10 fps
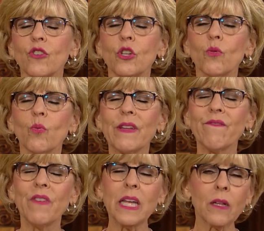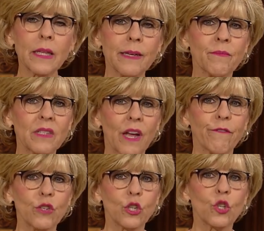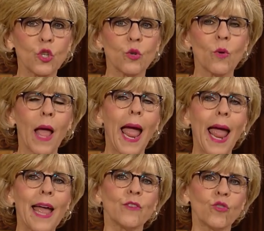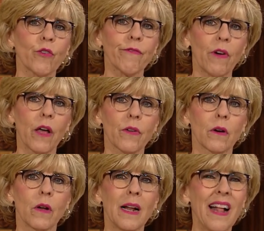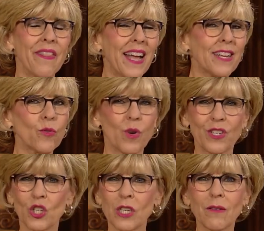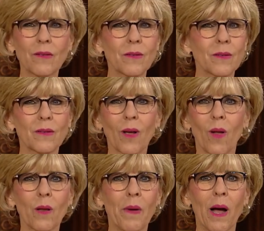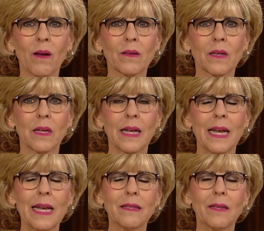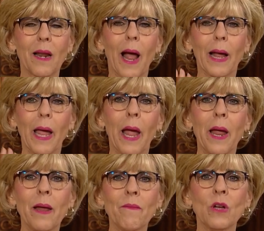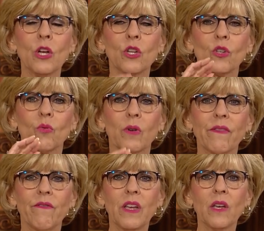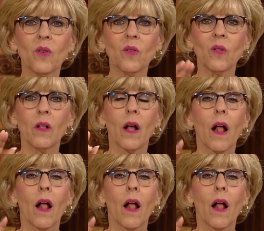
yeah. to reveal Himself to you as your Father. That's what Jesus is all about. Yeah. He said, I came to reveal